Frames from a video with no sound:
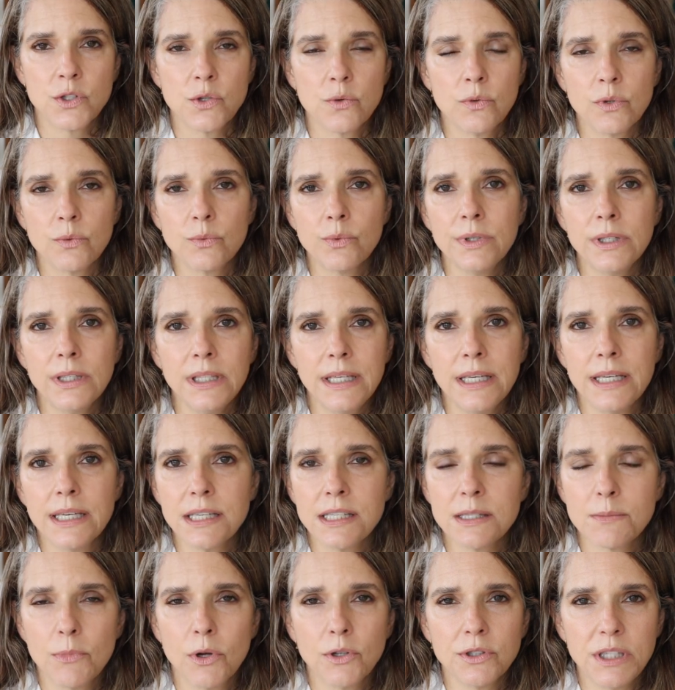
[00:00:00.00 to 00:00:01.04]
So it really
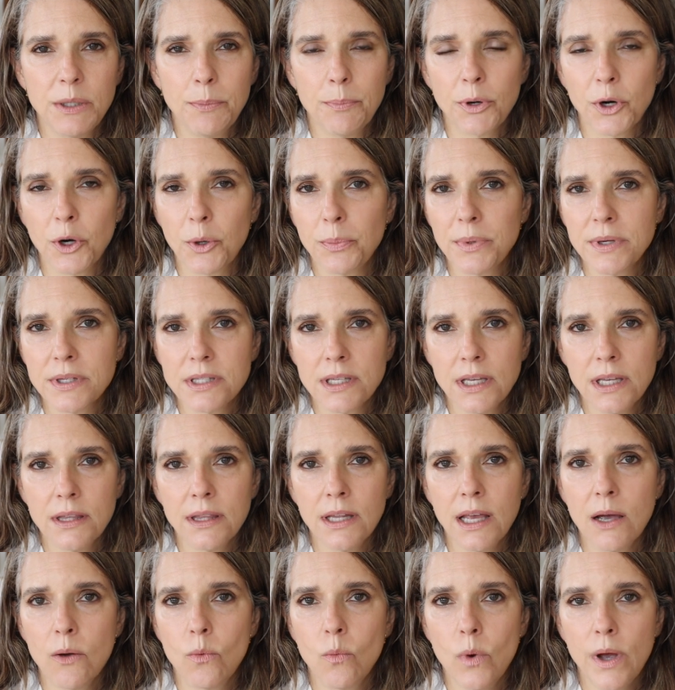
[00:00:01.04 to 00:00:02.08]
is multi-purpose in
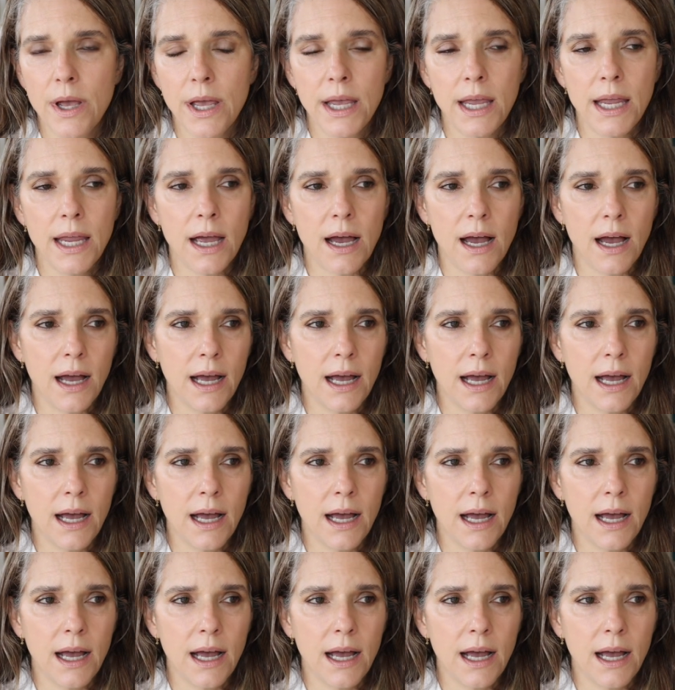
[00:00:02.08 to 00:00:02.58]
that way.